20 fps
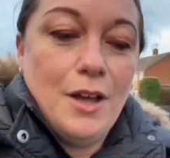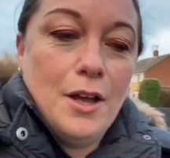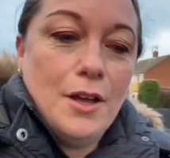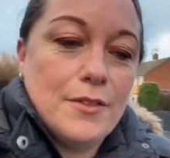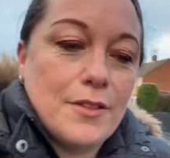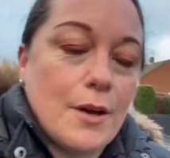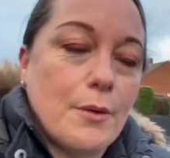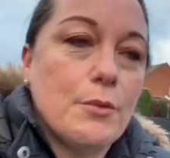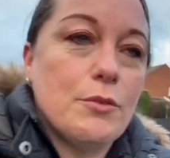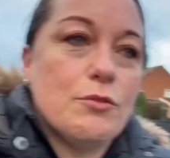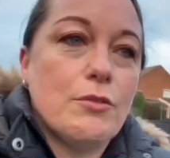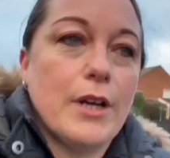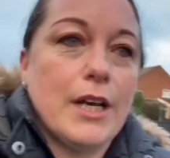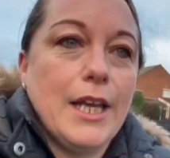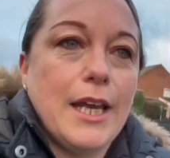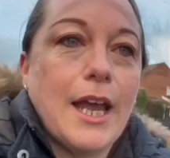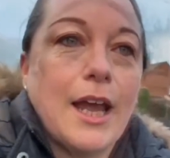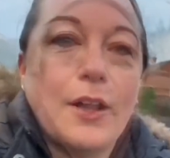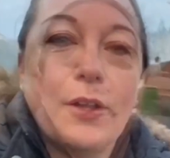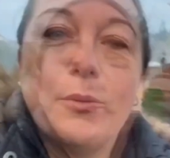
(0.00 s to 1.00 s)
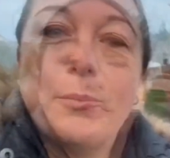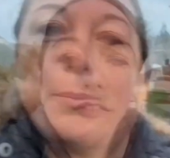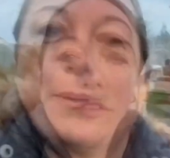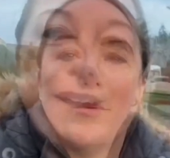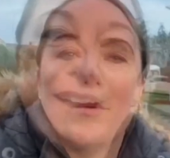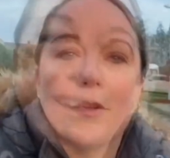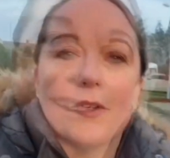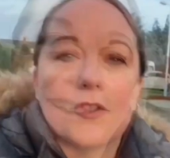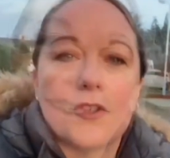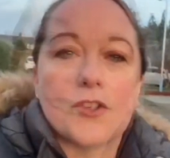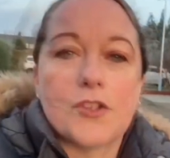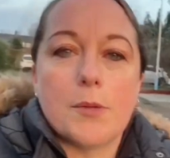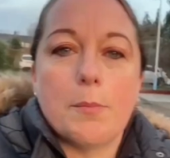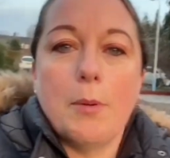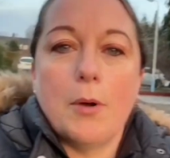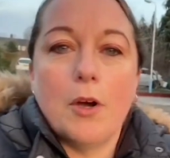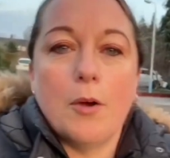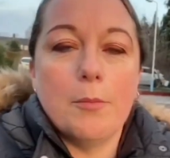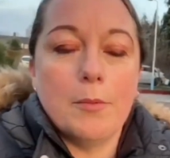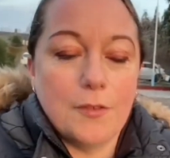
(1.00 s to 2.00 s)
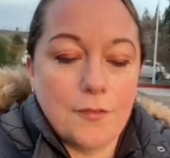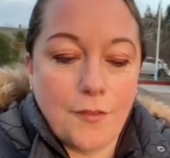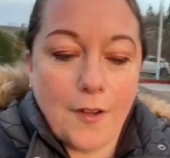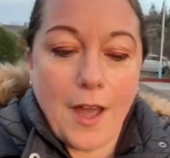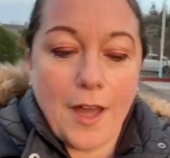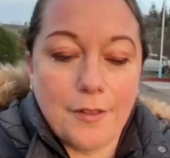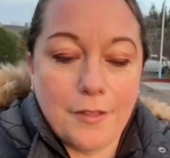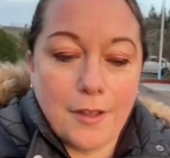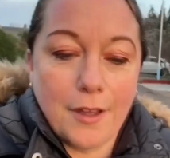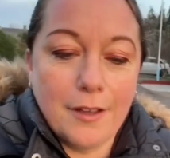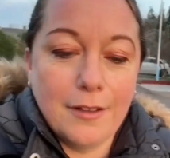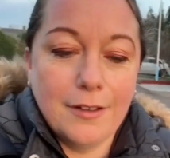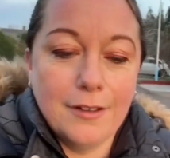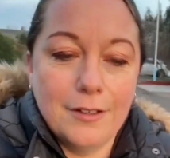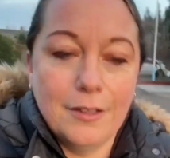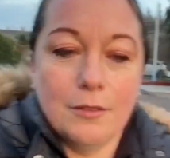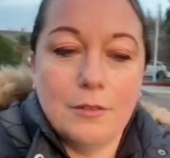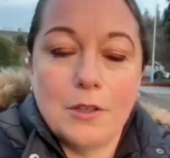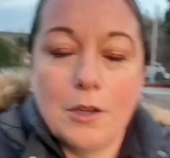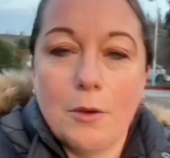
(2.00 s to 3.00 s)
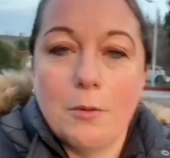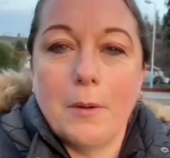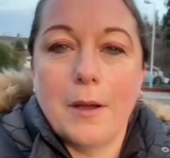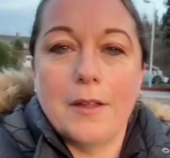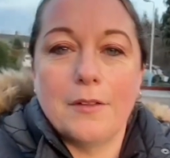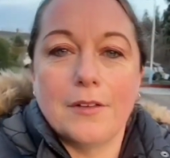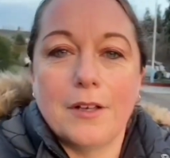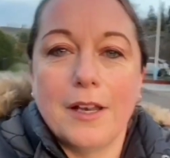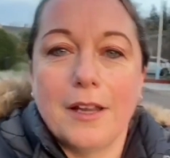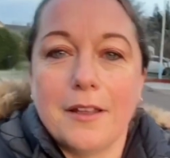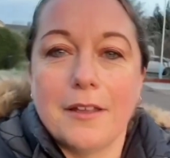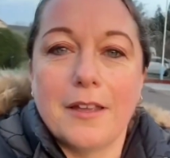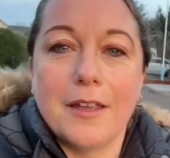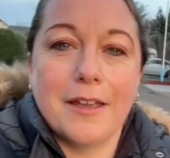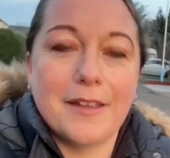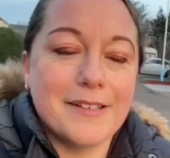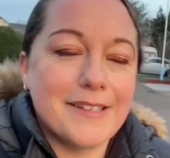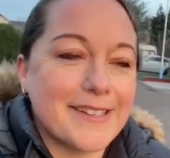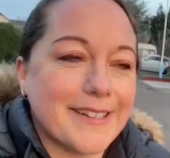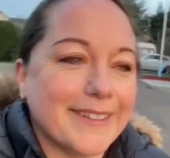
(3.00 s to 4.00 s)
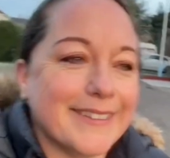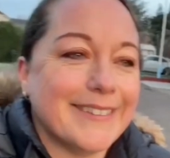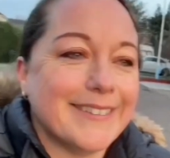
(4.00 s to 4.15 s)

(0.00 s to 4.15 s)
That would really help. If you want to support me further, you know where the link is.